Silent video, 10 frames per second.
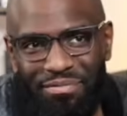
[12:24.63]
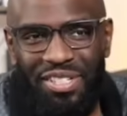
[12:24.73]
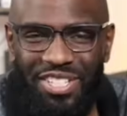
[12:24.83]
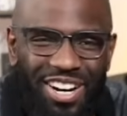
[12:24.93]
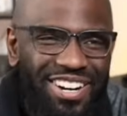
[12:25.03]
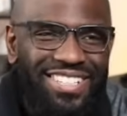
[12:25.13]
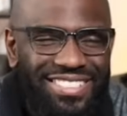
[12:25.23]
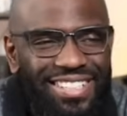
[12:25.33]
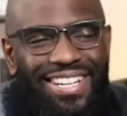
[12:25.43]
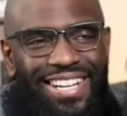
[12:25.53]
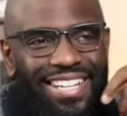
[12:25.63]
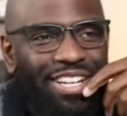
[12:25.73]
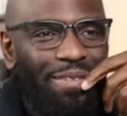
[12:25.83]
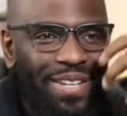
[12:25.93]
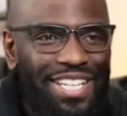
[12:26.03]
Guitar is,
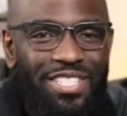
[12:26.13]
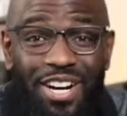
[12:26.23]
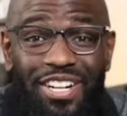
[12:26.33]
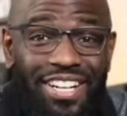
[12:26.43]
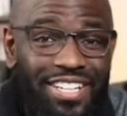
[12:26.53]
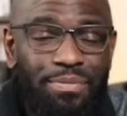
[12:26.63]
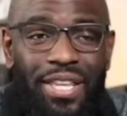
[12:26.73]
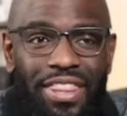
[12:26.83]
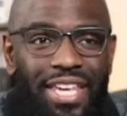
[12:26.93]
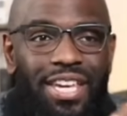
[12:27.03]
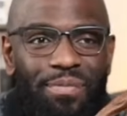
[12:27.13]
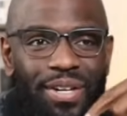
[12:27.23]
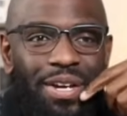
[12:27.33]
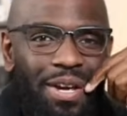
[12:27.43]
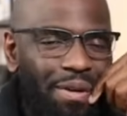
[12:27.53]
you know, I play guitar now, that's my thing, but